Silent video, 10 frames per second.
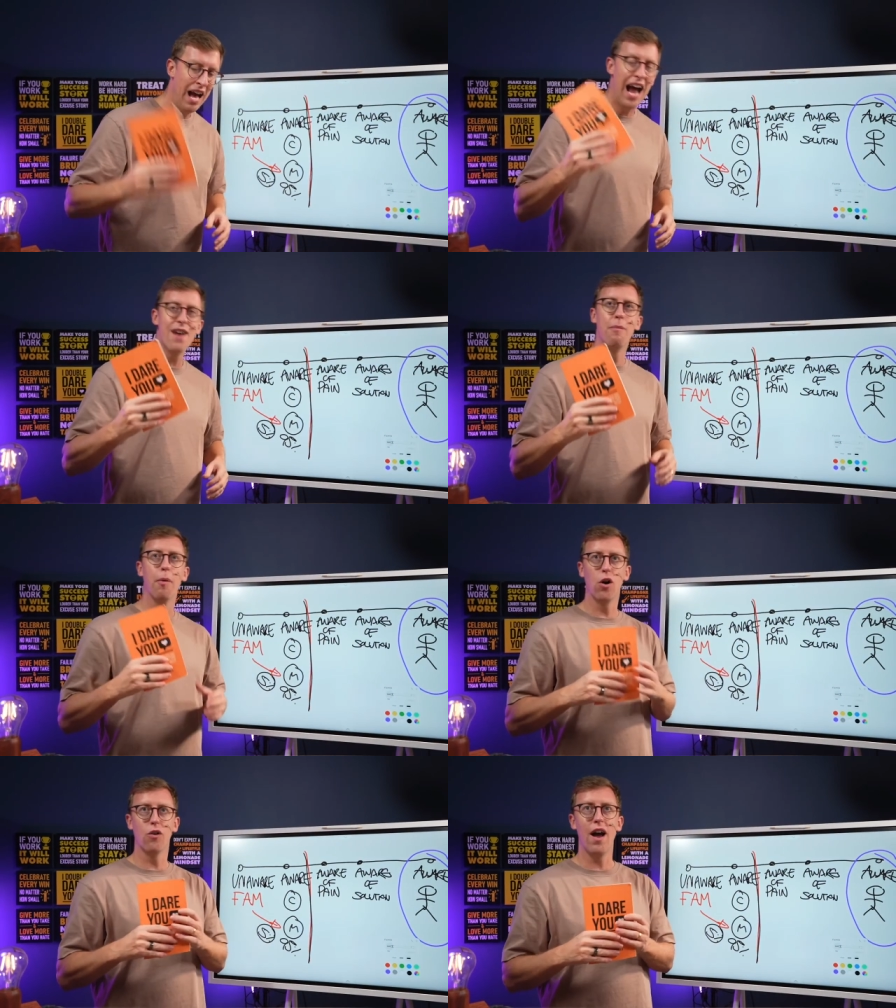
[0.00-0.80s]
I have a
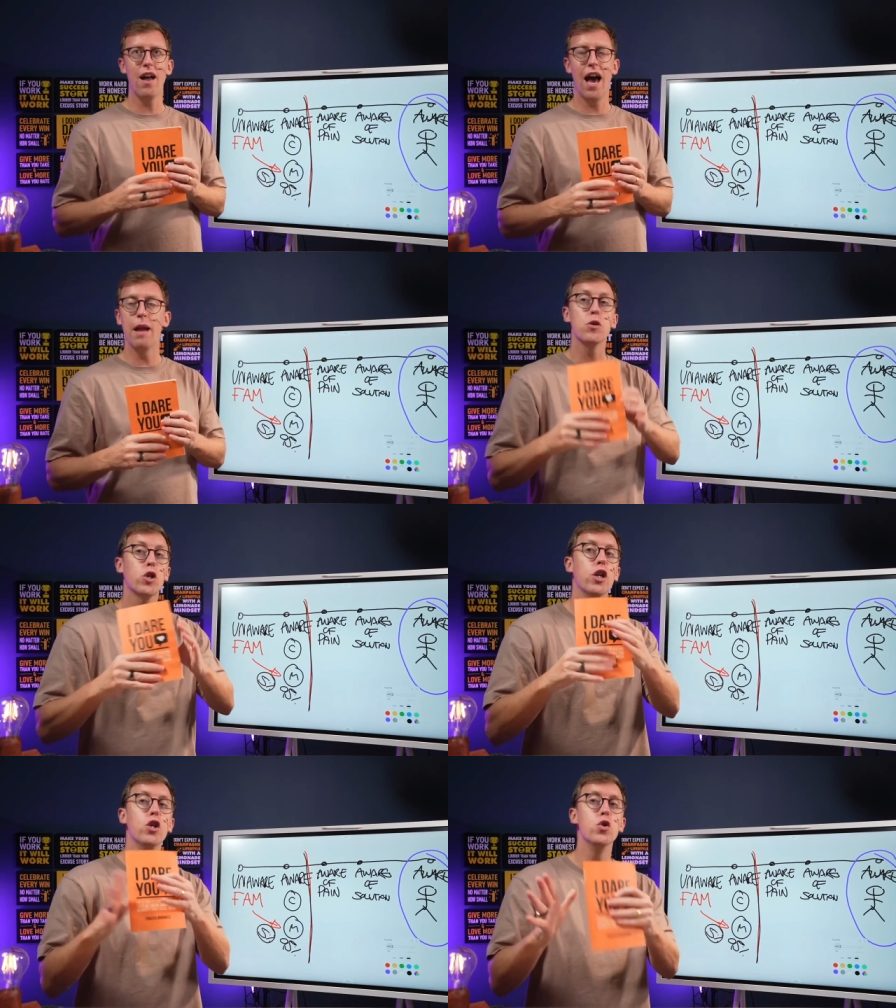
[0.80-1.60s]
book, right? And I'm just
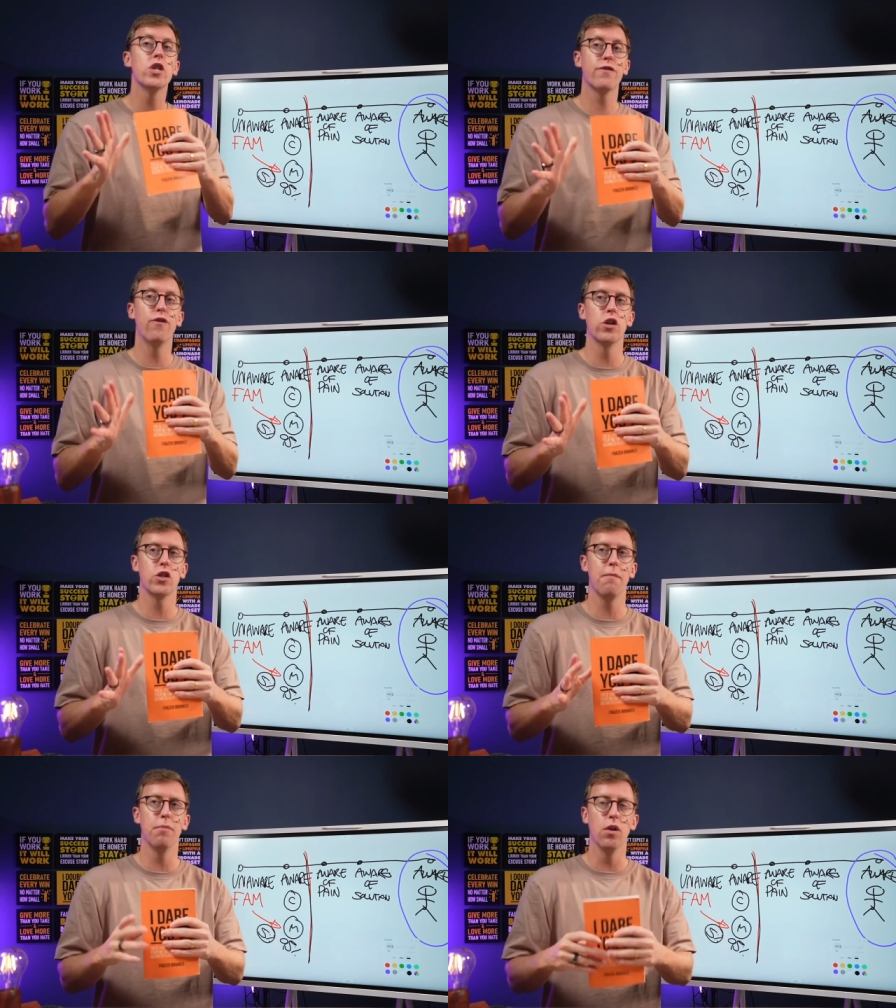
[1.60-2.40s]
going to use this for an
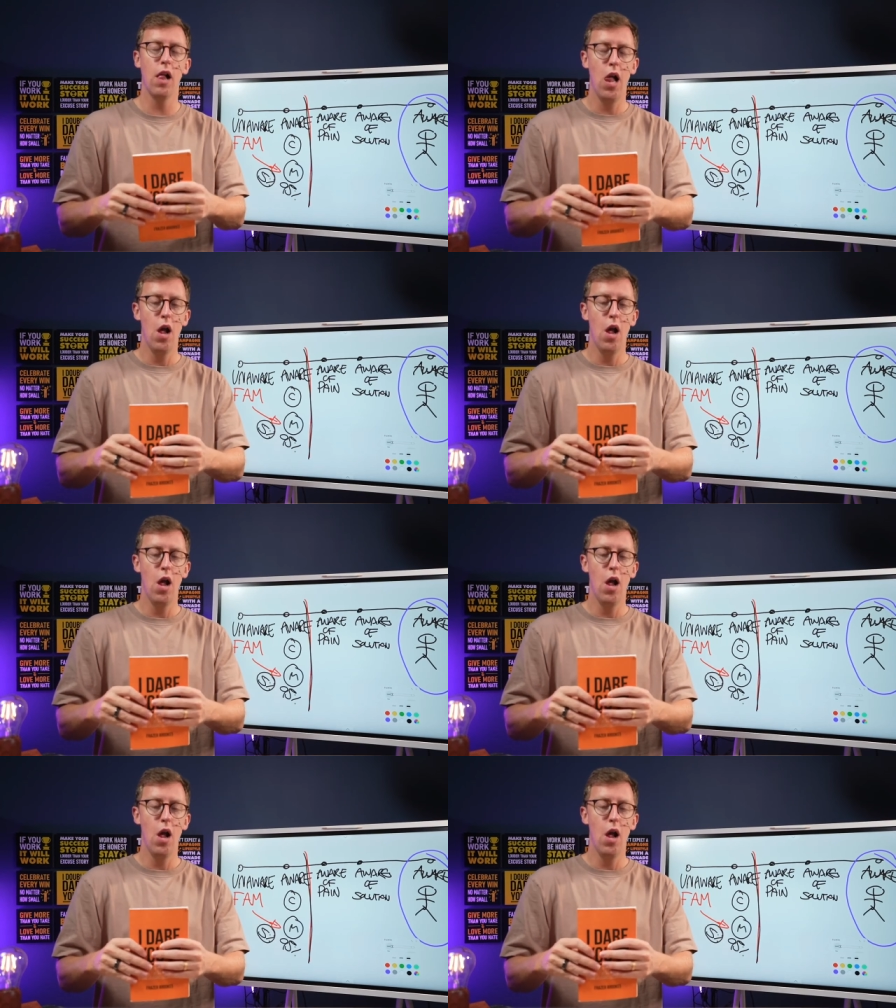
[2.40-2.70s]
example.